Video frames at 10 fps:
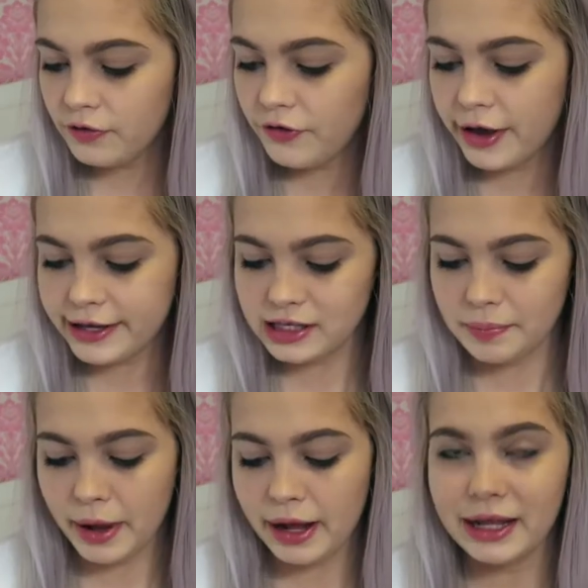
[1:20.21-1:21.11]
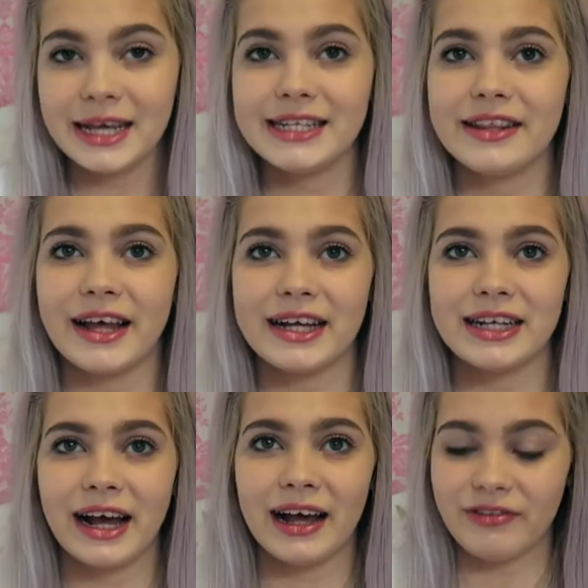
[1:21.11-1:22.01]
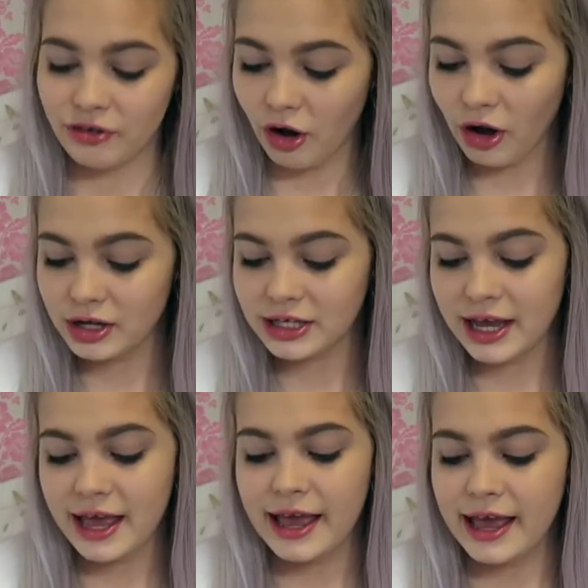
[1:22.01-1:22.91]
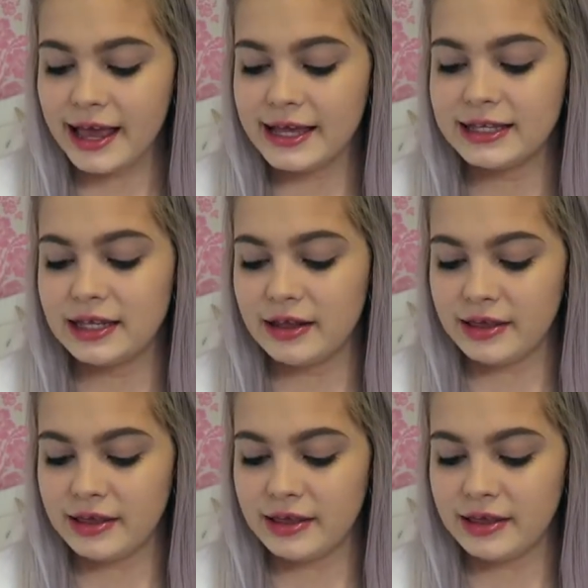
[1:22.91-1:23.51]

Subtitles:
The first palette that I've got is